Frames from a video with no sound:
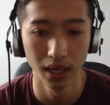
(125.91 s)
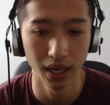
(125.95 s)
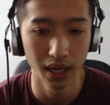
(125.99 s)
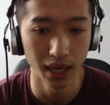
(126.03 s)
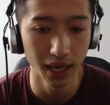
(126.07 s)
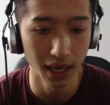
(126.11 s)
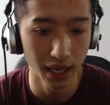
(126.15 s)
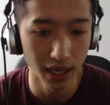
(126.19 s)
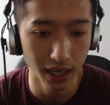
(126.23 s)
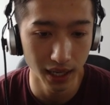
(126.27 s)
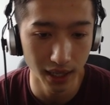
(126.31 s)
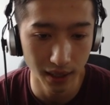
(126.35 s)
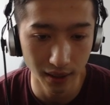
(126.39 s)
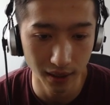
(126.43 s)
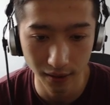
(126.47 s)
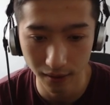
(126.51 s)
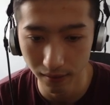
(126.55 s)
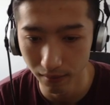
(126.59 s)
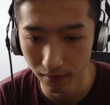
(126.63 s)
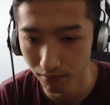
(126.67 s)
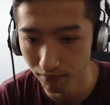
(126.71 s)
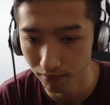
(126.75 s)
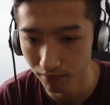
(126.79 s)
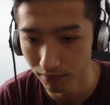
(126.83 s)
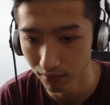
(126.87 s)

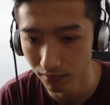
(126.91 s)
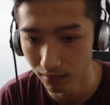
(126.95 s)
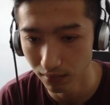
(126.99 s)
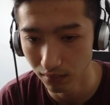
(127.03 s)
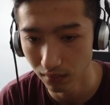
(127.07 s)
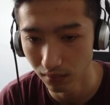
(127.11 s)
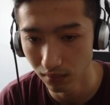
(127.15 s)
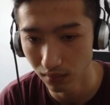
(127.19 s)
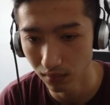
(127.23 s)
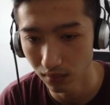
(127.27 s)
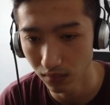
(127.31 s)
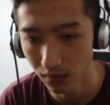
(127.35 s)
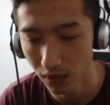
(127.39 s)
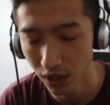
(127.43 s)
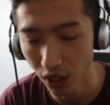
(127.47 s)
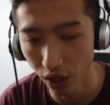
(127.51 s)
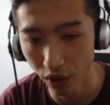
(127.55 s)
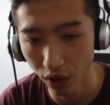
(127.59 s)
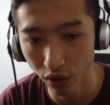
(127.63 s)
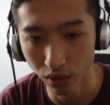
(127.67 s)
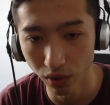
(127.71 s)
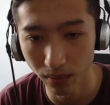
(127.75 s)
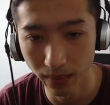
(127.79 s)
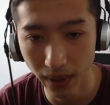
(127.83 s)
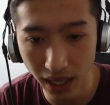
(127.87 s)

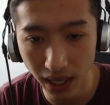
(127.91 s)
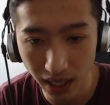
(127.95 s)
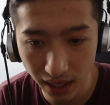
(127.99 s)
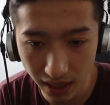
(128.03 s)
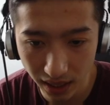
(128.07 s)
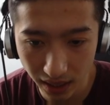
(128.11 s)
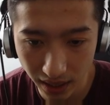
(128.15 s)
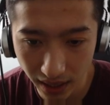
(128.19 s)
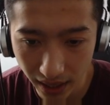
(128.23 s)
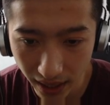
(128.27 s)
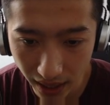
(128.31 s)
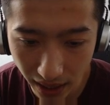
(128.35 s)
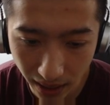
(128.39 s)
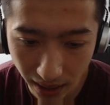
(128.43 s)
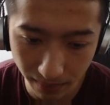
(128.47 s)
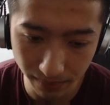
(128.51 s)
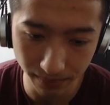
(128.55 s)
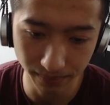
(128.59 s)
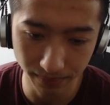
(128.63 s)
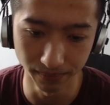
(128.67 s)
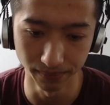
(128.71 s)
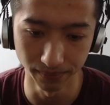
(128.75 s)
total market cap.